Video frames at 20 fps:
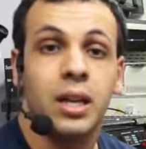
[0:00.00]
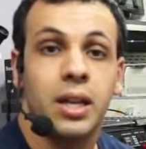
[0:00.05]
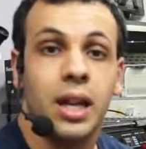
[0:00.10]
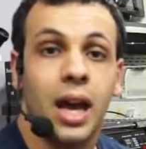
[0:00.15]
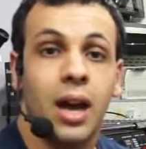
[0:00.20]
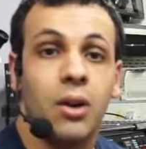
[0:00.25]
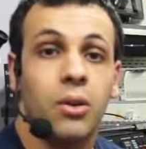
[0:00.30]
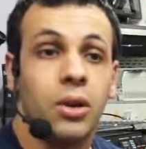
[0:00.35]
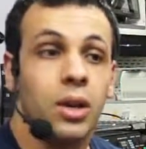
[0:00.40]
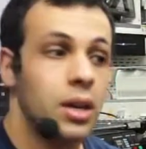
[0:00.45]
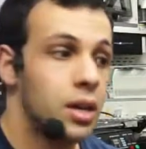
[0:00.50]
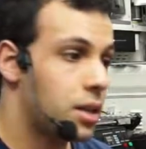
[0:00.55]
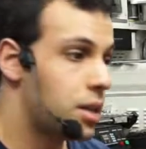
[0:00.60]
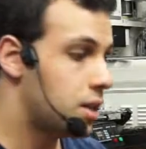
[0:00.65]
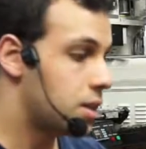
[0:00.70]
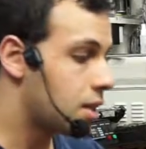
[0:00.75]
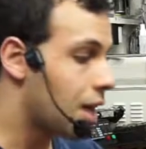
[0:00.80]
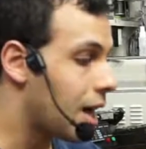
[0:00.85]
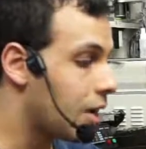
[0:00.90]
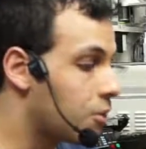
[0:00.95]
Now,
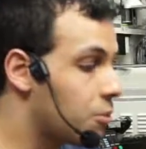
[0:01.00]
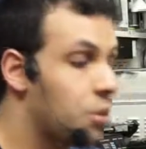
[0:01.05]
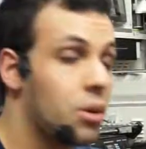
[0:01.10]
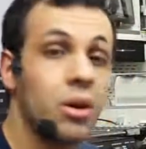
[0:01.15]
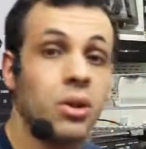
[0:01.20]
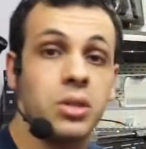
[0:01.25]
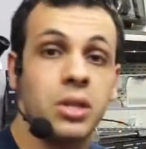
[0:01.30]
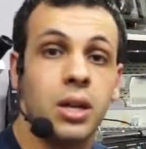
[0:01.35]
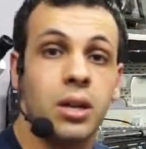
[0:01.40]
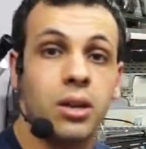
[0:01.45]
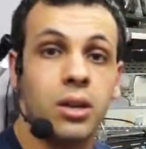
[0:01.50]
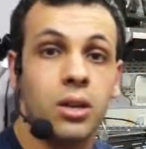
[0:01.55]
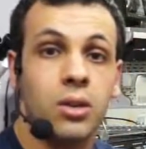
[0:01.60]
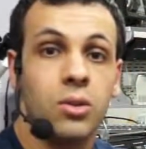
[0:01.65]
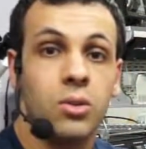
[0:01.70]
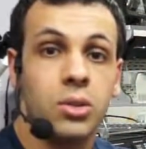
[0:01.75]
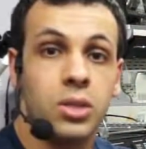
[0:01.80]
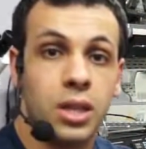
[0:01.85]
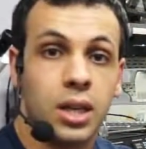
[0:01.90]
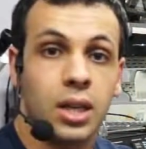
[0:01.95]
the solder balls that are
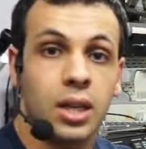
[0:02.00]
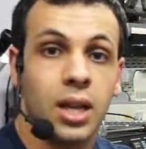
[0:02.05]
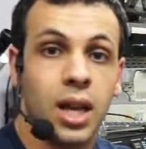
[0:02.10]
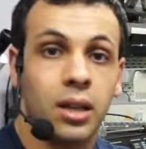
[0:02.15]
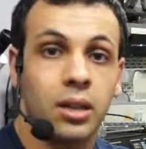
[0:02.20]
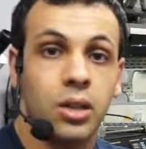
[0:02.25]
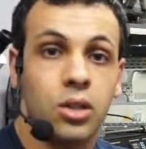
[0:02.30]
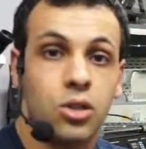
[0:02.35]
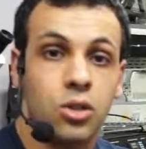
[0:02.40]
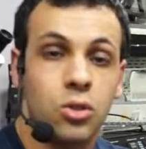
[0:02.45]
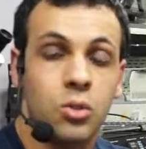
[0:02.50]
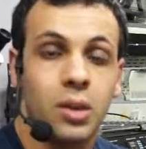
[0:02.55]
used to connect this